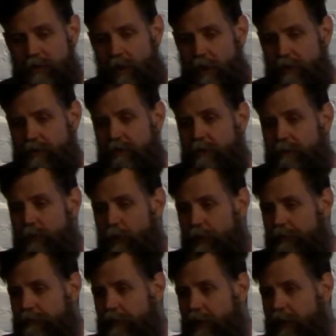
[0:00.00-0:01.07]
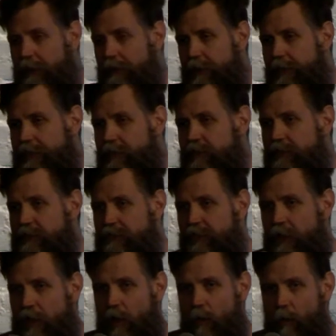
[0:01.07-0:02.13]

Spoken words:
also important for higher ed is